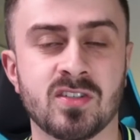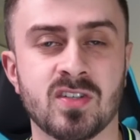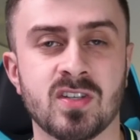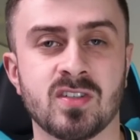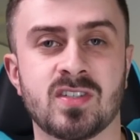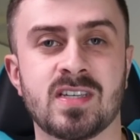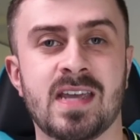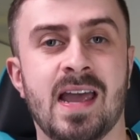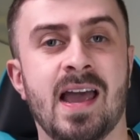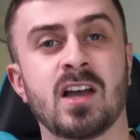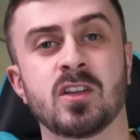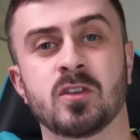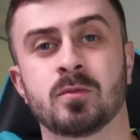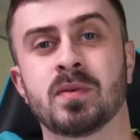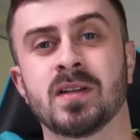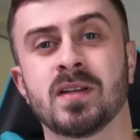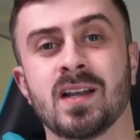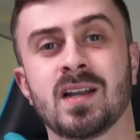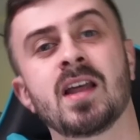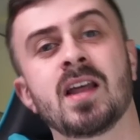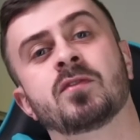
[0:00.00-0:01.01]
since he has
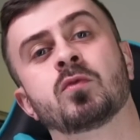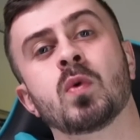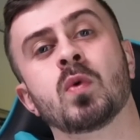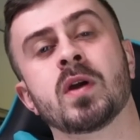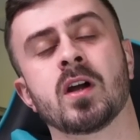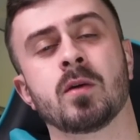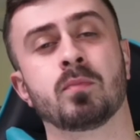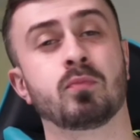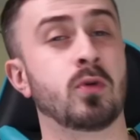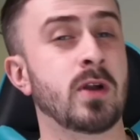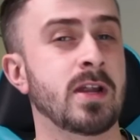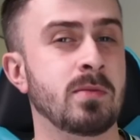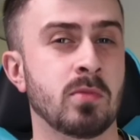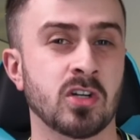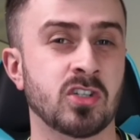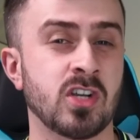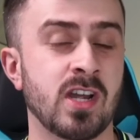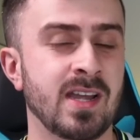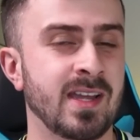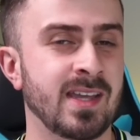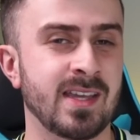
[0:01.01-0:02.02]
been a left winger pretty
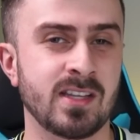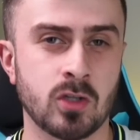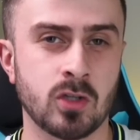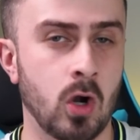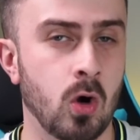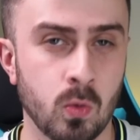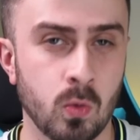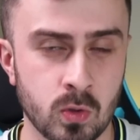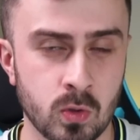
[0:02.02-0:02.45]
much his whole